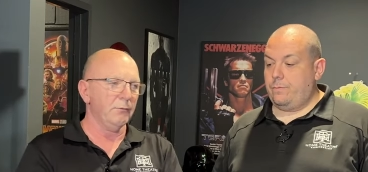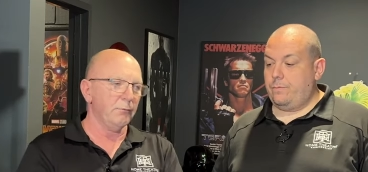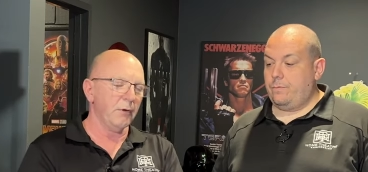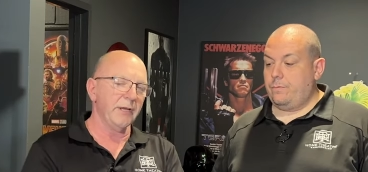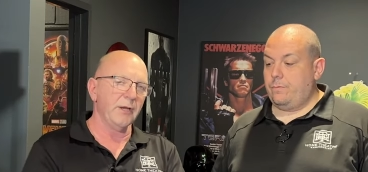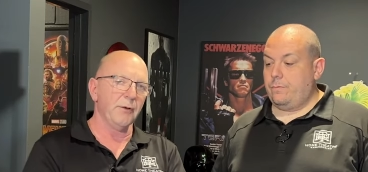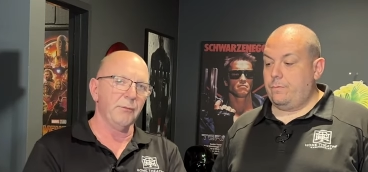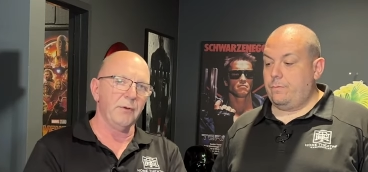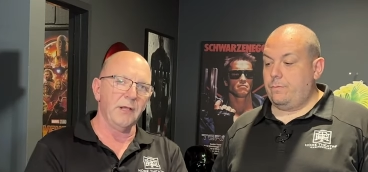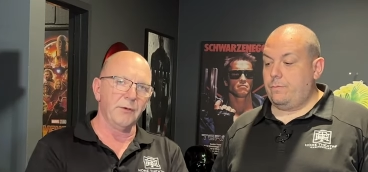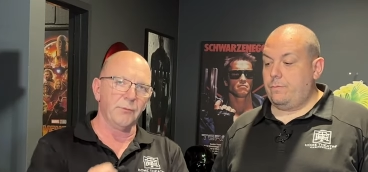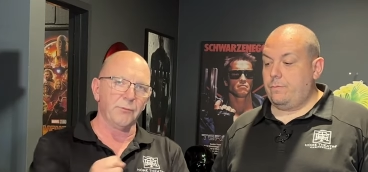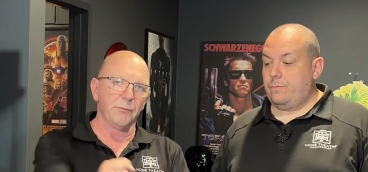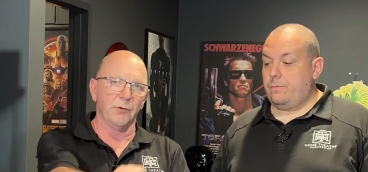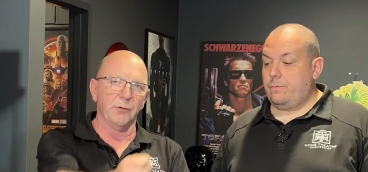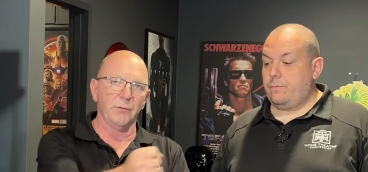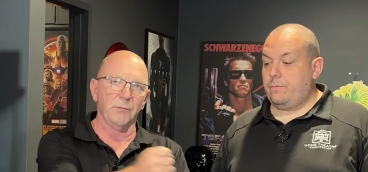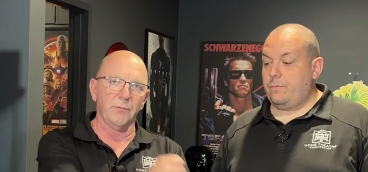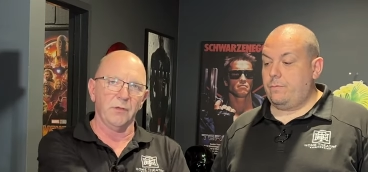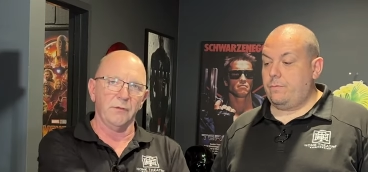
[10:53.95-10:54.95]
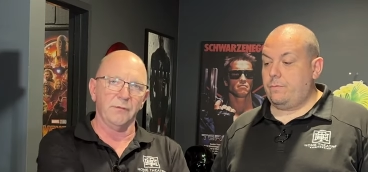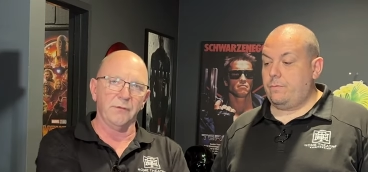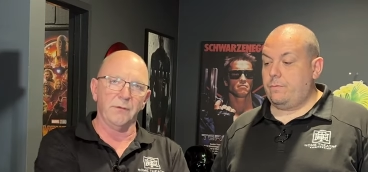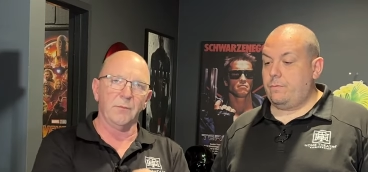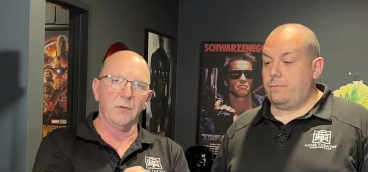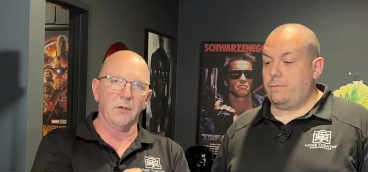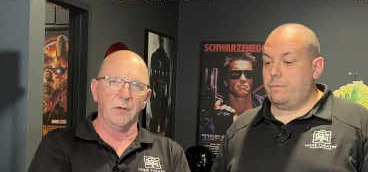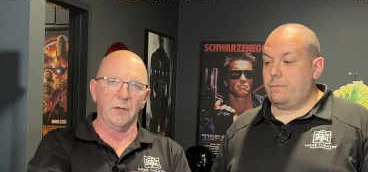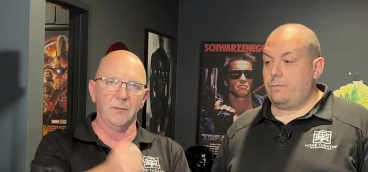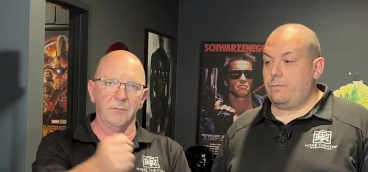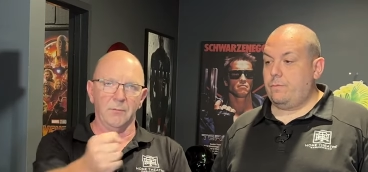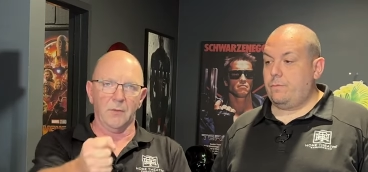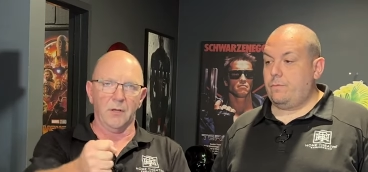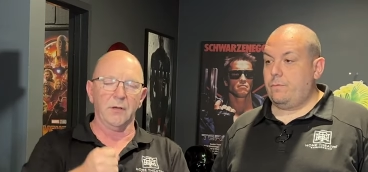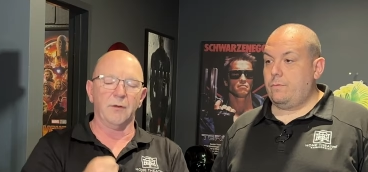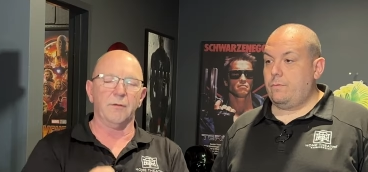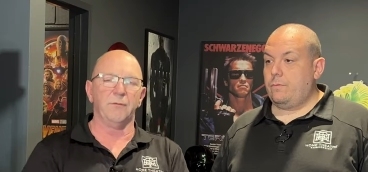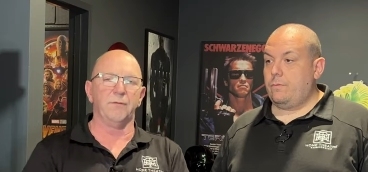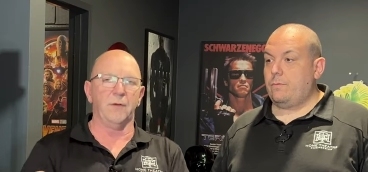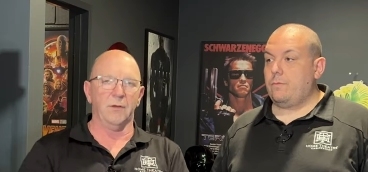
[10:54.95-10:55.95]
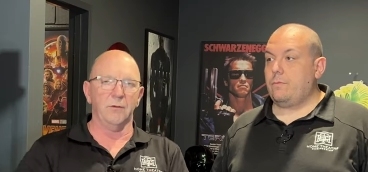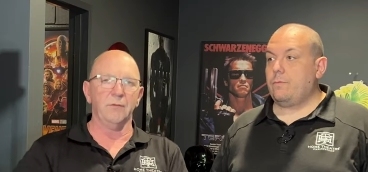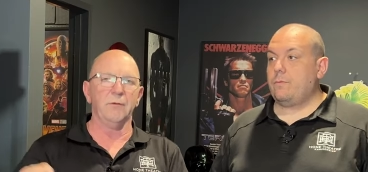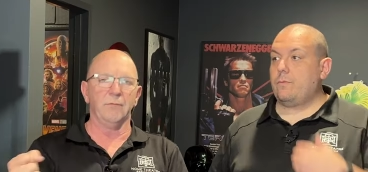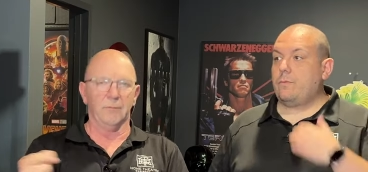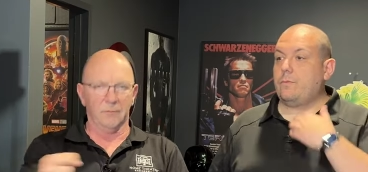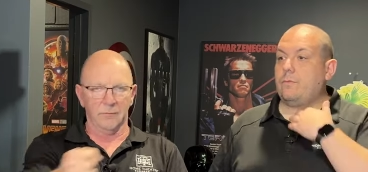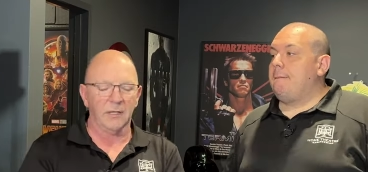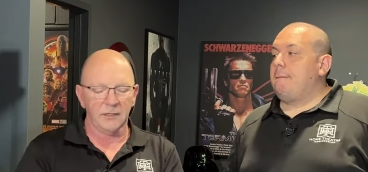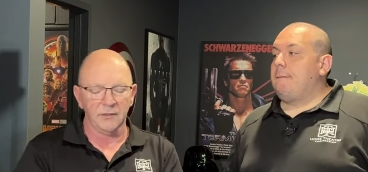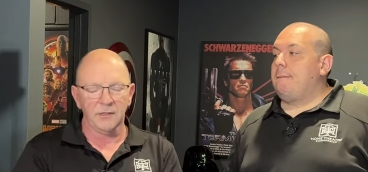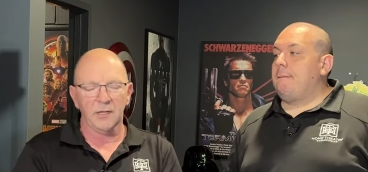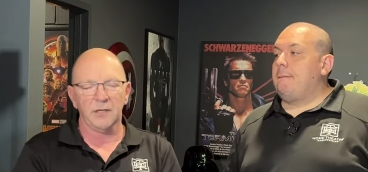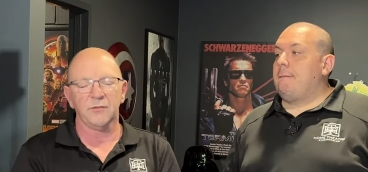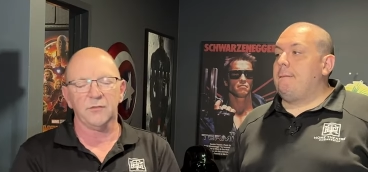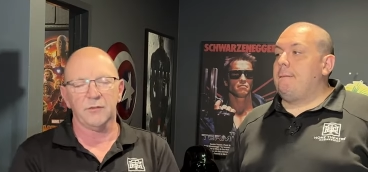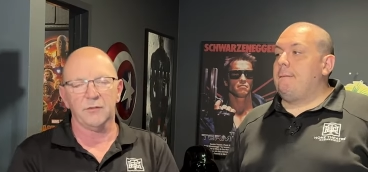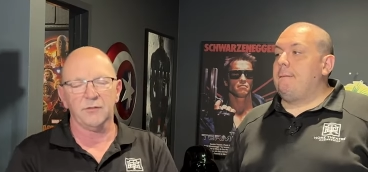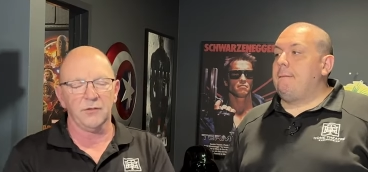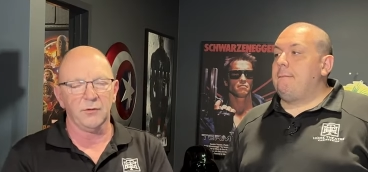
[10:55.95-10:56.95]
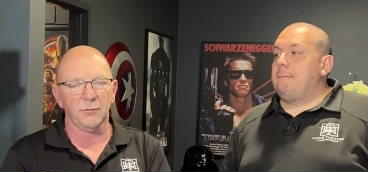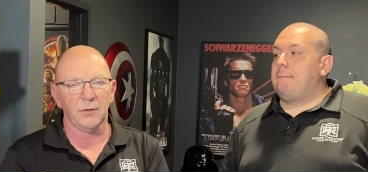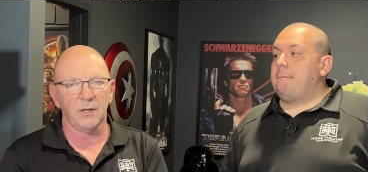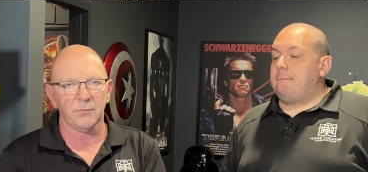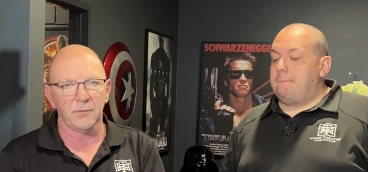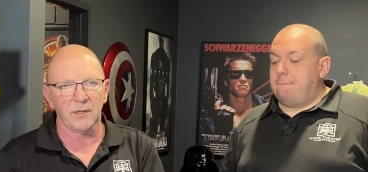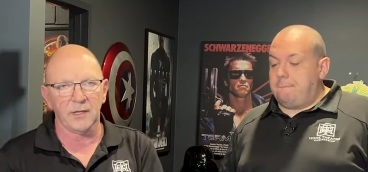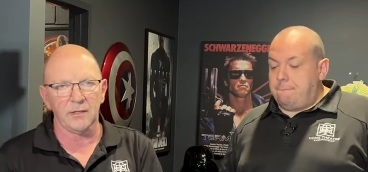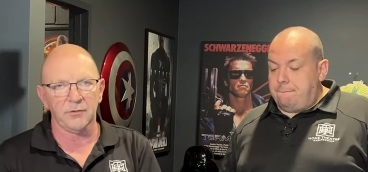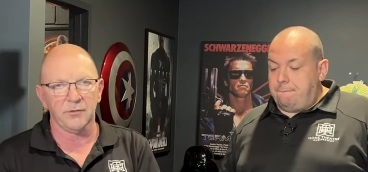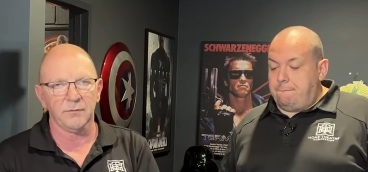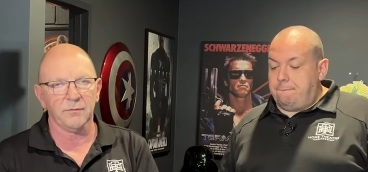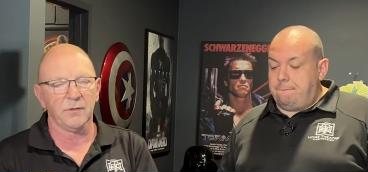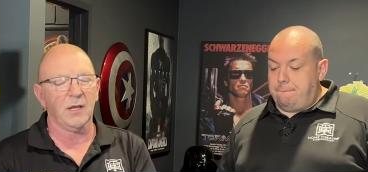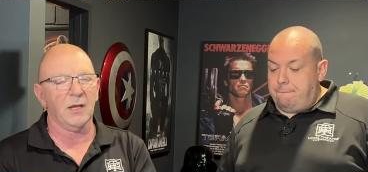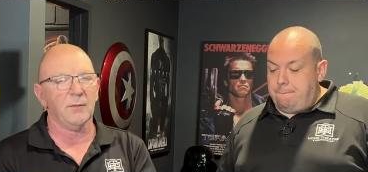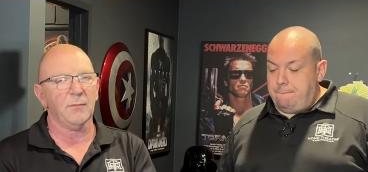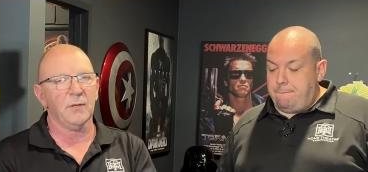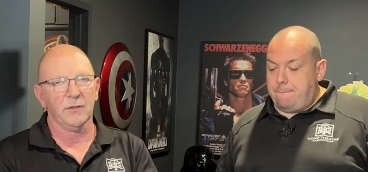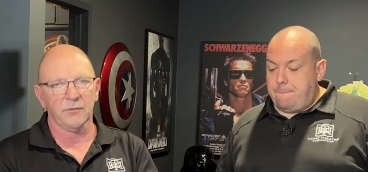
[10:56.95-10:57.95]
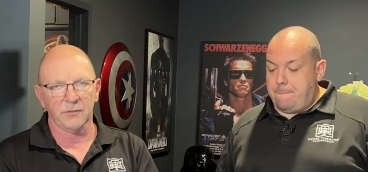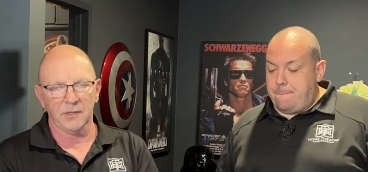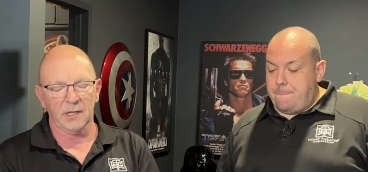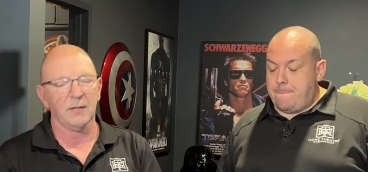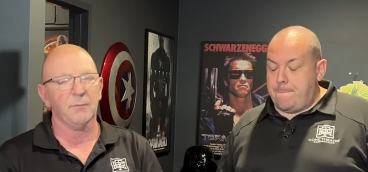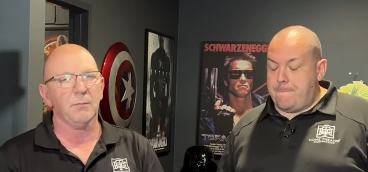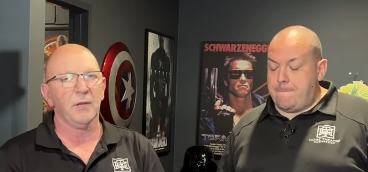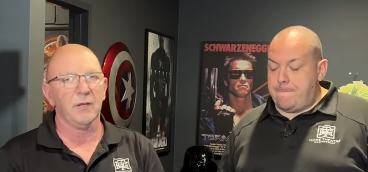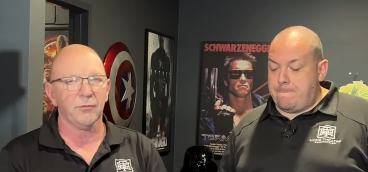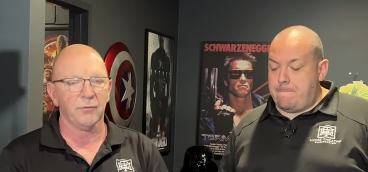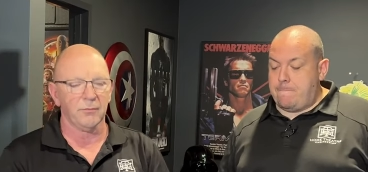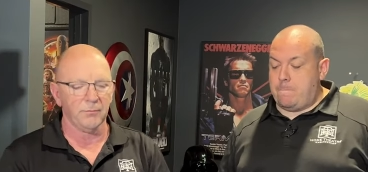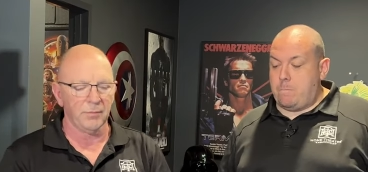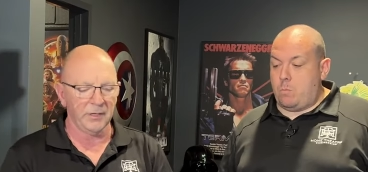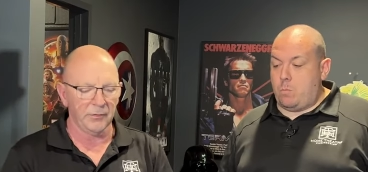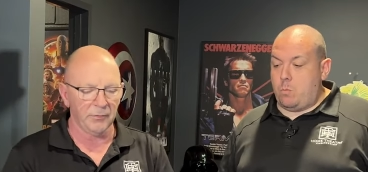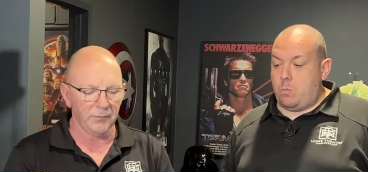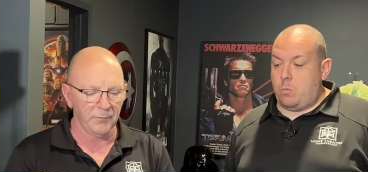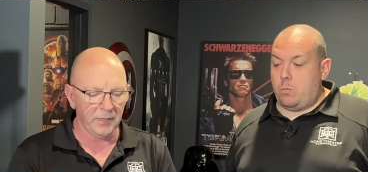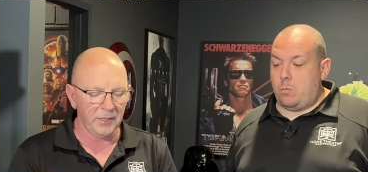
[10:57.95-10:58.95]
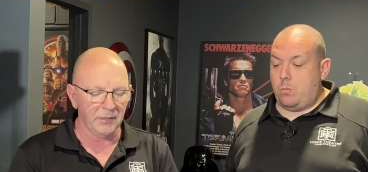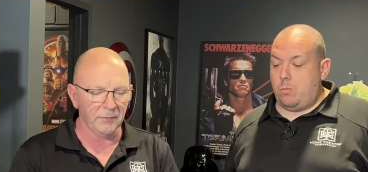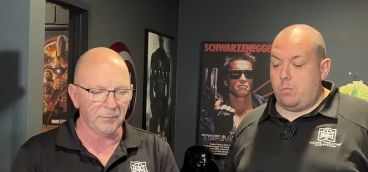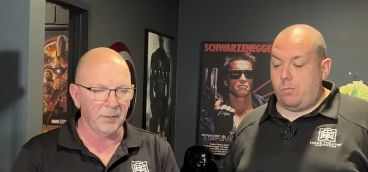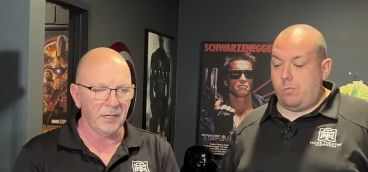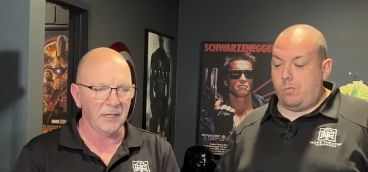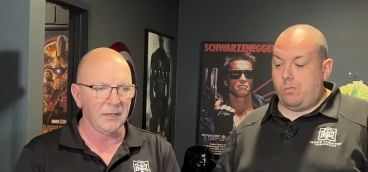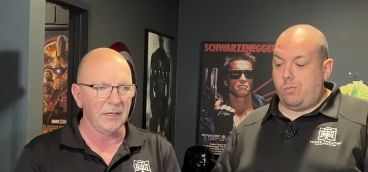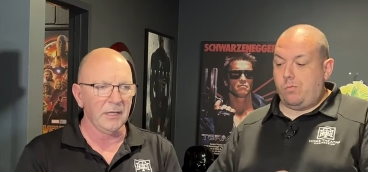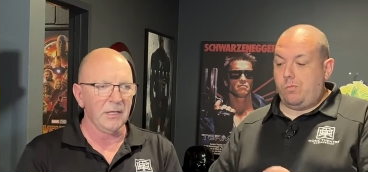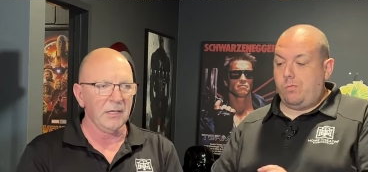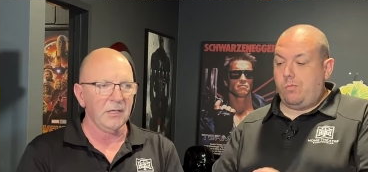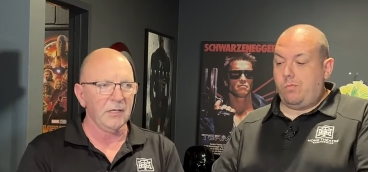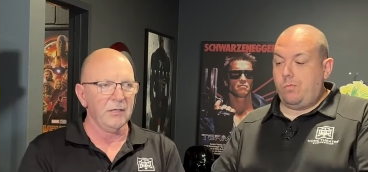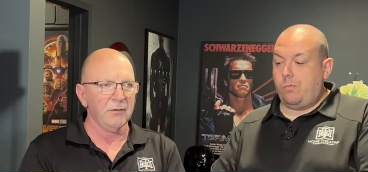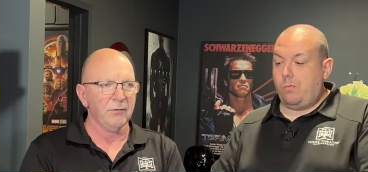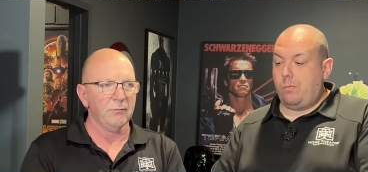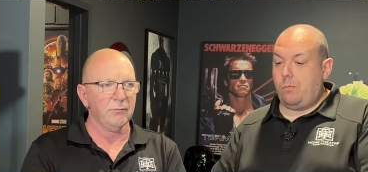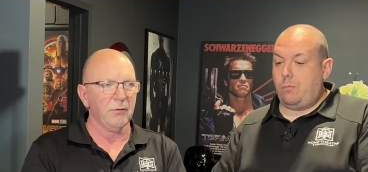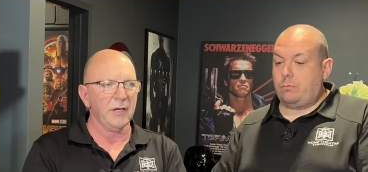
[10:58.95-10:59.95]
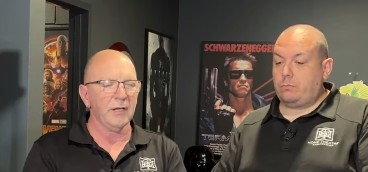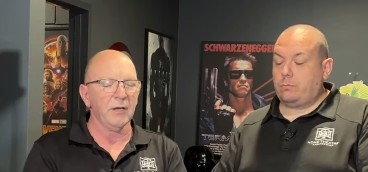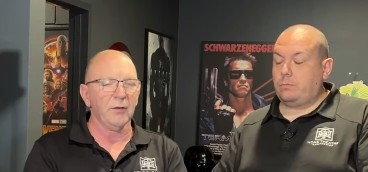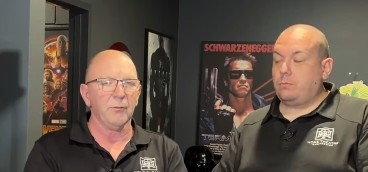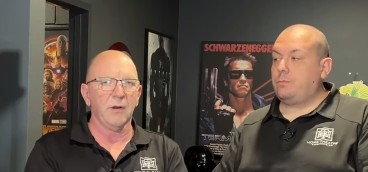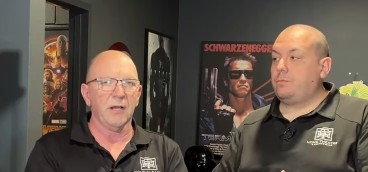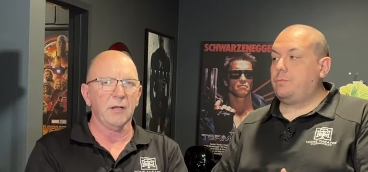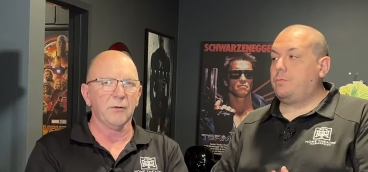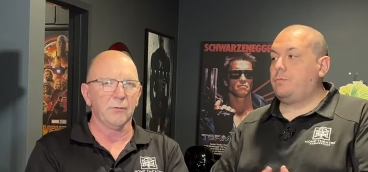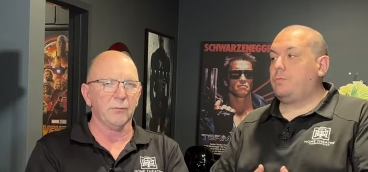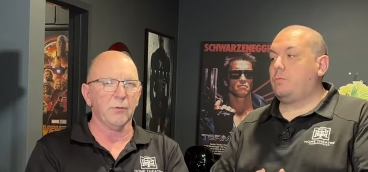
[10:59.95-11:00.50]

Speaker 1: running around a room, moving my microphone, and yes, there's new updates have come and it's getting better and mm. better and better, mm. but running around a